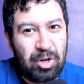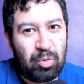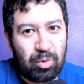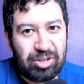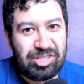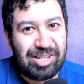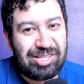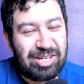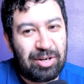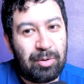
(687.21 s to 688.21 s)
where
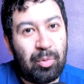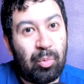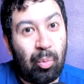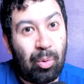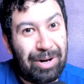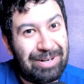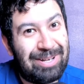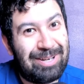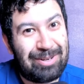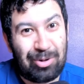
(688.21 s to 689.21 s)
Czechia won
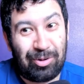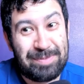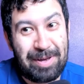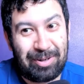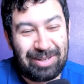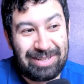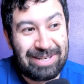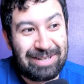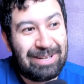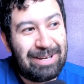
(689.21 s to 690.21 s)
gold medal
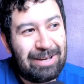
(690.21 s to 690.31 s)
again